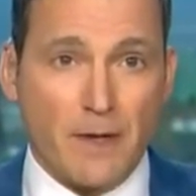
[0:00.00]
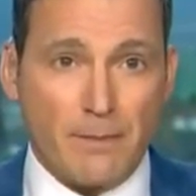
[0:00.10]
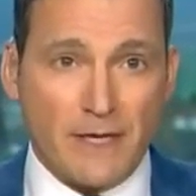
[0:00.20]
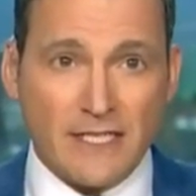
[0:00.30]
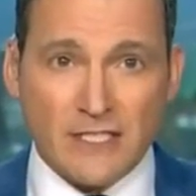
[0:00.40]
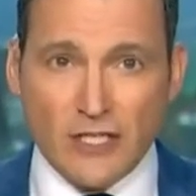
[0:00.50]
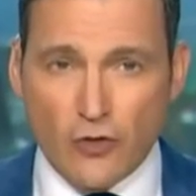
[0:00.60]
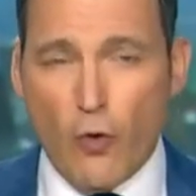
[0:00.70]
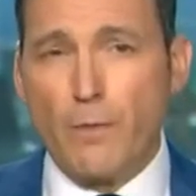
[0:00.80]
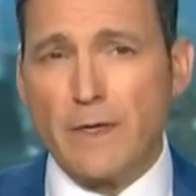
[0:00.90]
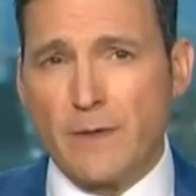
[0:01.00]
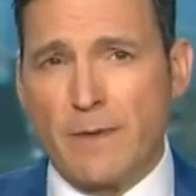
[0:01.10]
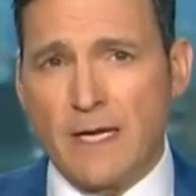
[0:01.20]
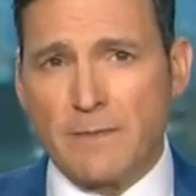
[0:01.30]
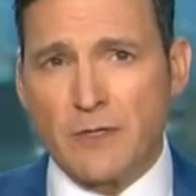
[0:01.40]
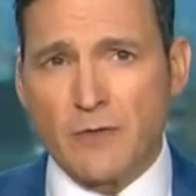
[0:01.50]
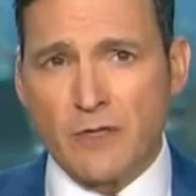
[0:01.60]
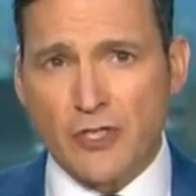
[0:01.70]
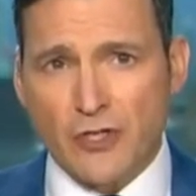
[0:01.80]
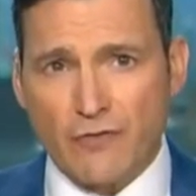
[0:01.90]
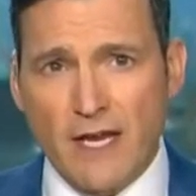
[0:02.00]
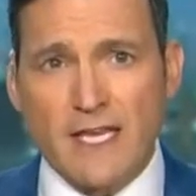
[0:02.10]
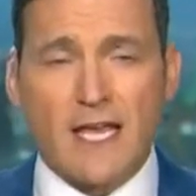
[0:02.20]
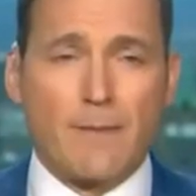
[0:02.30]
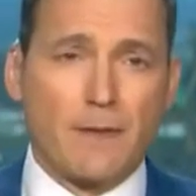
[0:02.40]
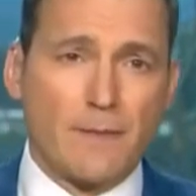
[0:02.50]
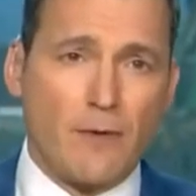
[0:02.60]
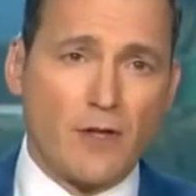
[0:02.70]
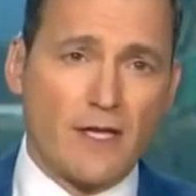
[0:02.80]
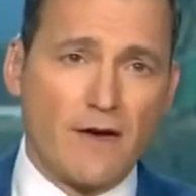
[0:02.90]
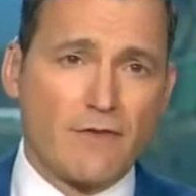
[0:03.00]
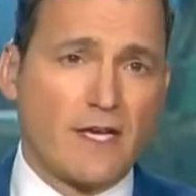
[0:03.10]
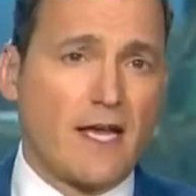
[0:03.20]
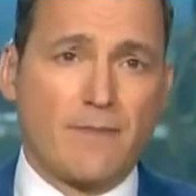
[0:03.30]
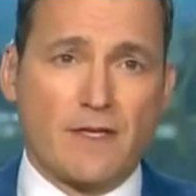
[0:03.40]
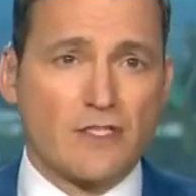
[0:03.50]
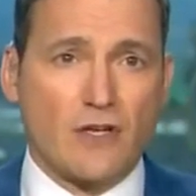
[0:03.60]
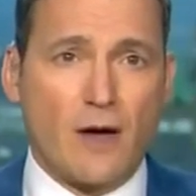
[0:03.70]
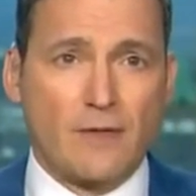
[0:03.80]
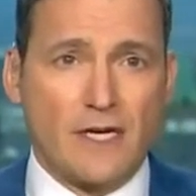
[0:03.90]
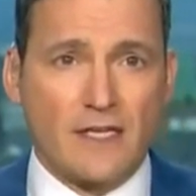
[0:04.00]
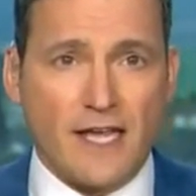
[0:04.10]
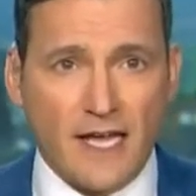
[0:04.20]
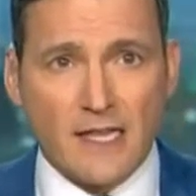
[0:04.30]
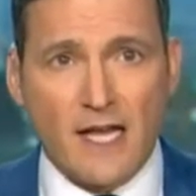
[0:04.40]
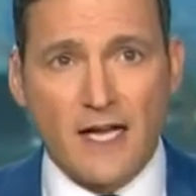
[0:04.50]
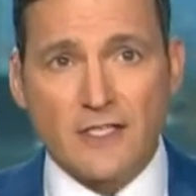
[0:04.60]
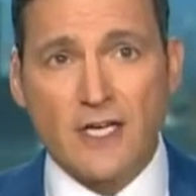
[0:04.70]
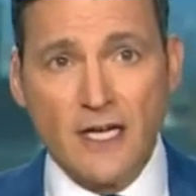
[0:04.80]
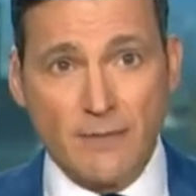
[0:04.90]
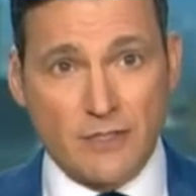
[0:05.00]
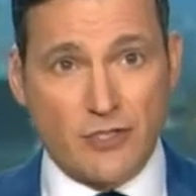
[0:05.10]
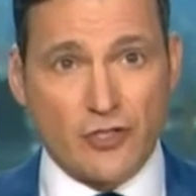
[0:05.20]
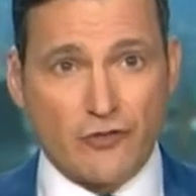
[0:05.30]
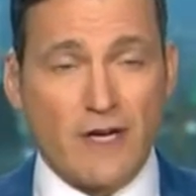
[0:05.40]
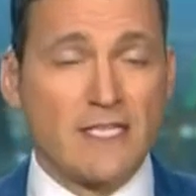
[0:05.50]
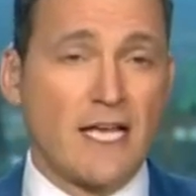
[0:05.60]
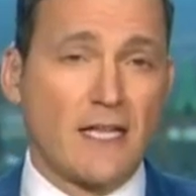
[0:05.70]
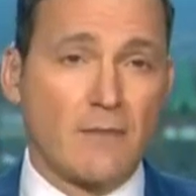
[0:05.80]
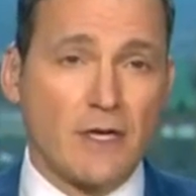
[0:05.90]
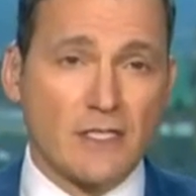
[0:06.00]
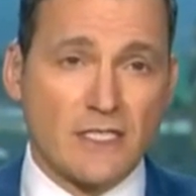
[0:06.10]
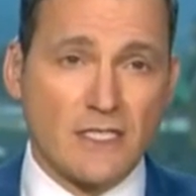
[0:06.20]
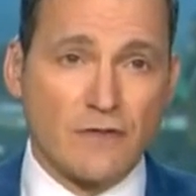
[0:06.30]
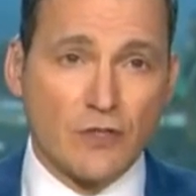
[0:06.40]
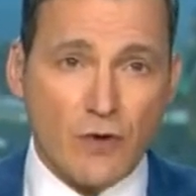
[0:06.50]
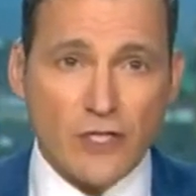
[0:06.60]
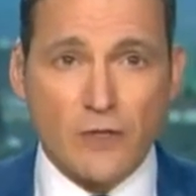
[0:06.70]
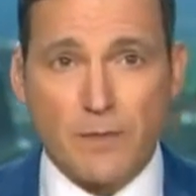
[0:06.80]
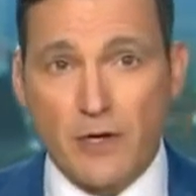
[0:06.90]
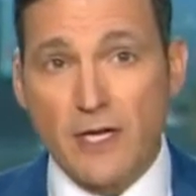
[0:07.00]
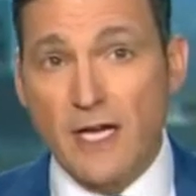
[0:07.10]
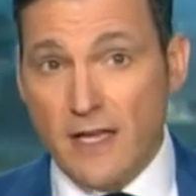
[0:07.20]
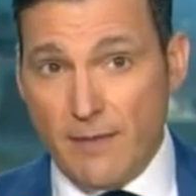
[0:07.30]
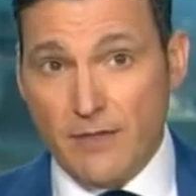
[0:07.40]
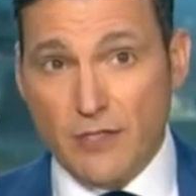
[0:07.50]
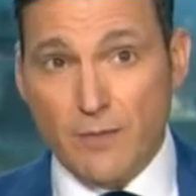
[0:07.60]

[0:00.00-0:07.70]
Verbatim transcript: But it's this open debate between the Charest camp and the Poilievre camp that has dominated the headlines. Mr. Charest telling me on CTV's question period that Mr.